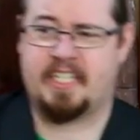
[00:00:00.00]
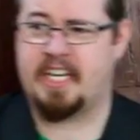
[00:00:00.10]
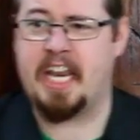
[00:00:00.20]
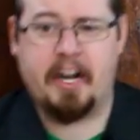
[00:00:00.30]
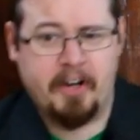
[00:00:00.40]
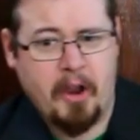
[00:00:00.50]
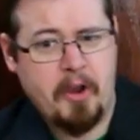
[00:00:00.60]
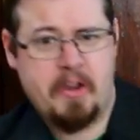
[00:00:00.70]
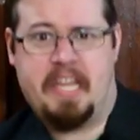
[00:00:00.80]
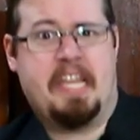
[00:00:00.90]
the
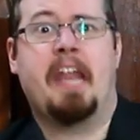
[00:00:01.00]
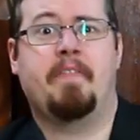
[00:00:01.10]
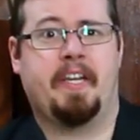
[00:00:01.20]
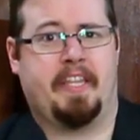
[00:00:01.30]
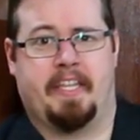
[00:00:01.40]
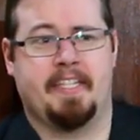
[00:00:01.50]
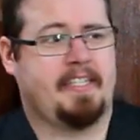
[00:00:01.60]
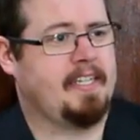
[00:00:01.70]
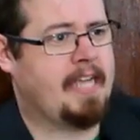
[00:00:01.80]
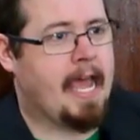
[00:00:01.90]
scenario in everything. This
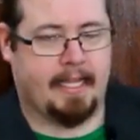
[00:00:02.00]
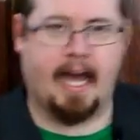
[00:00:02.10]
is a tank.